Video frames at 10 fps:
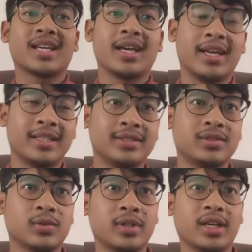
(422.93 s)
And
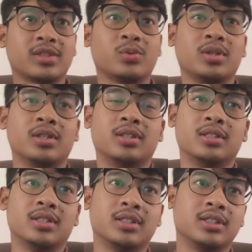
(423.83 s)
so next we
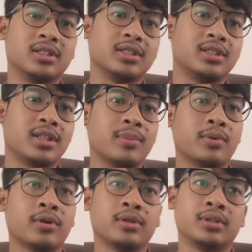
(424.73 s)
gonna step
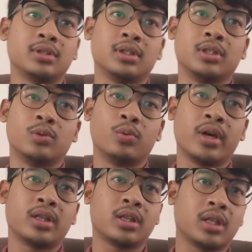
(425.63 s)
on the
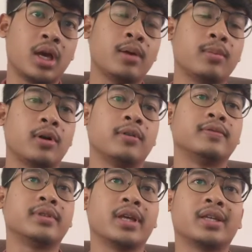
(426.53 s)
what type of
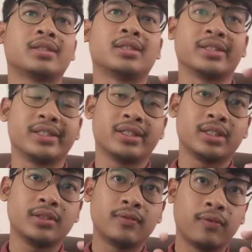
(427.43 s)
tax
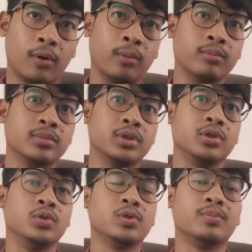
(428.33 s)
return form
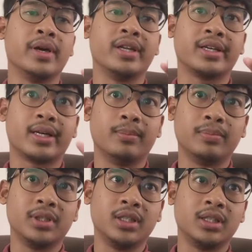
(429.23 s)
used by the
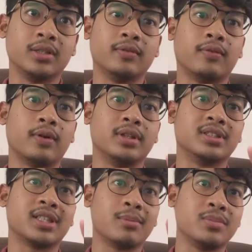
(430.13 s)
company for the
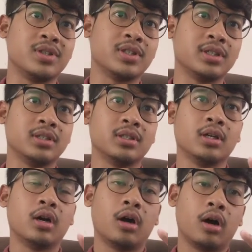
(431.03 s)
submission
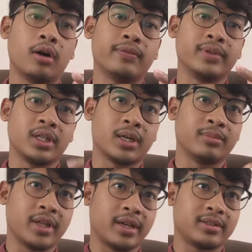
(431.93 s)
of income
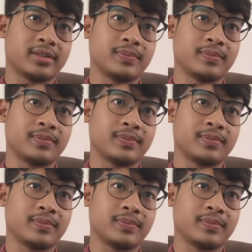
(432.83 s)
tax.